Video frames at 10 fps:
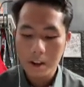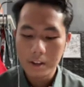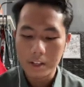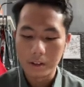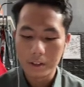
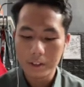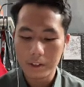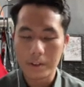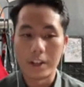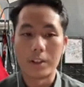She also
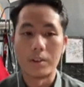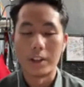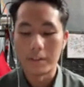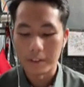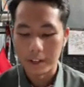agreed to
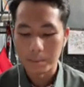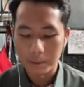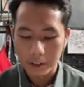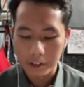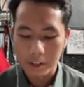live in
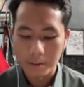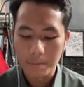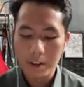Malaysia.